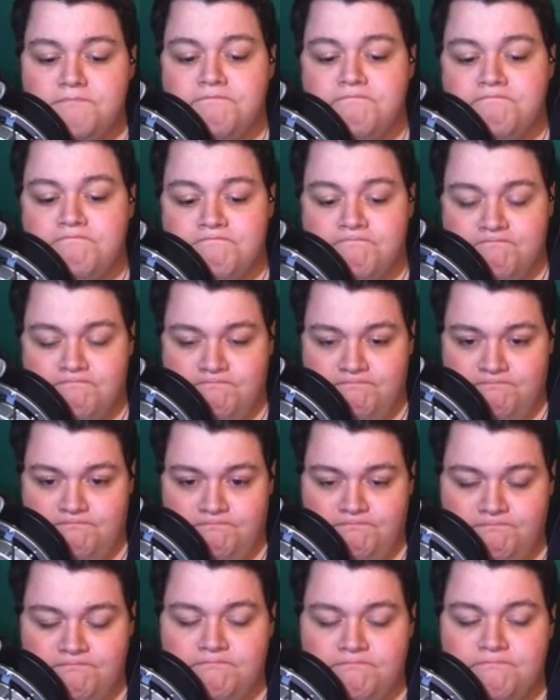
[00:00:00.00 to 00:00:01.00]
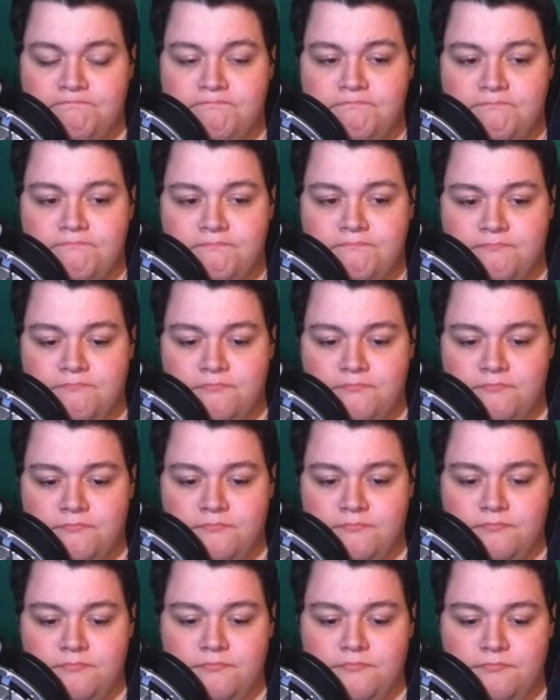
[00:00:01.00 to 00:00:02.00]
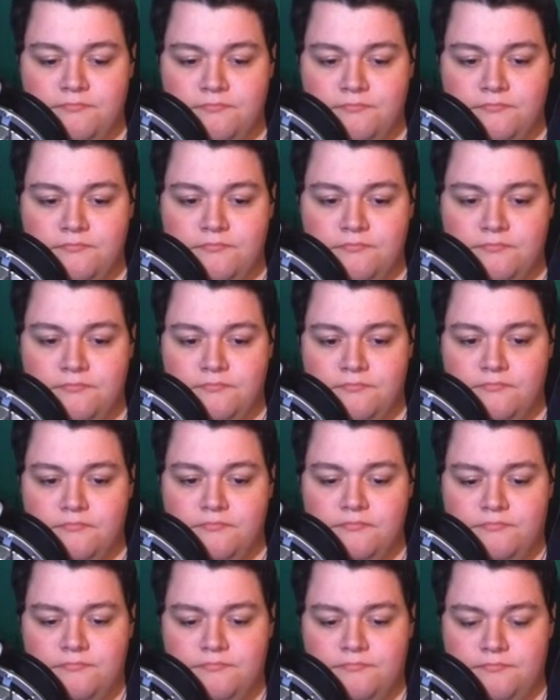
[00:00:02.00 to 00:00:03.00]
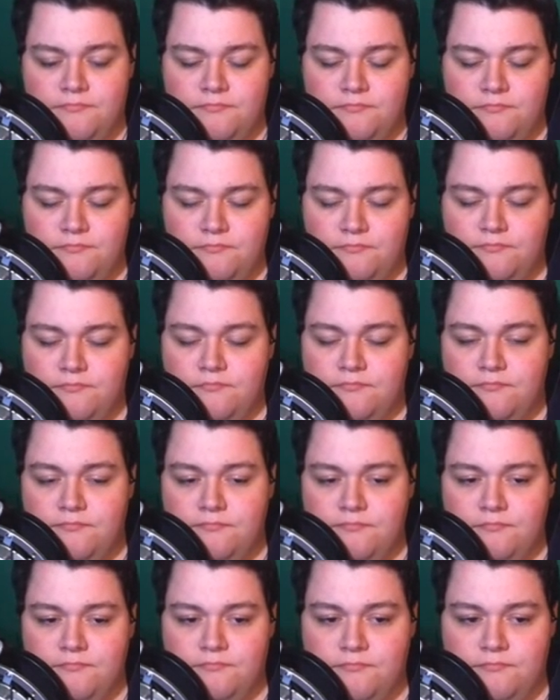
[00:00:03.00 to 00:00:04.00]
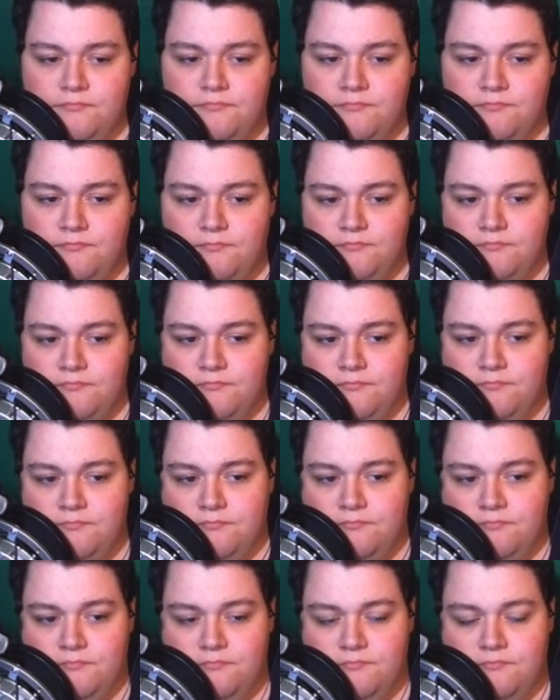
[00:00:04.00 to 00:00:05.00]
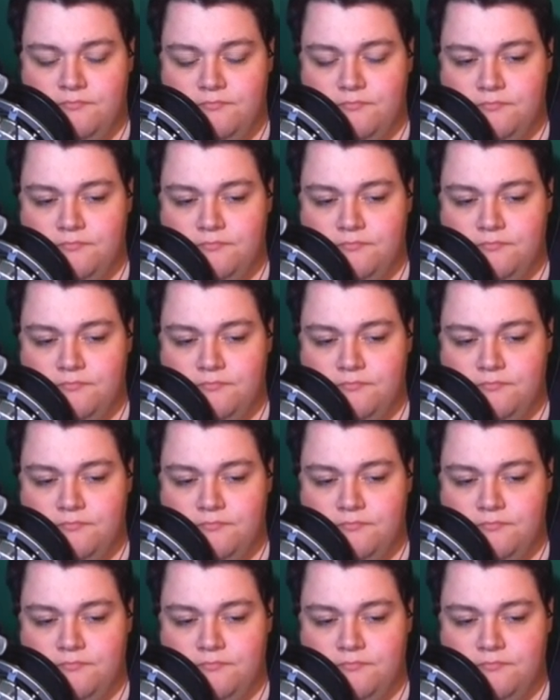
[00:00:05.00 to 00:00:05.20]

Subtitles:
(not speaking)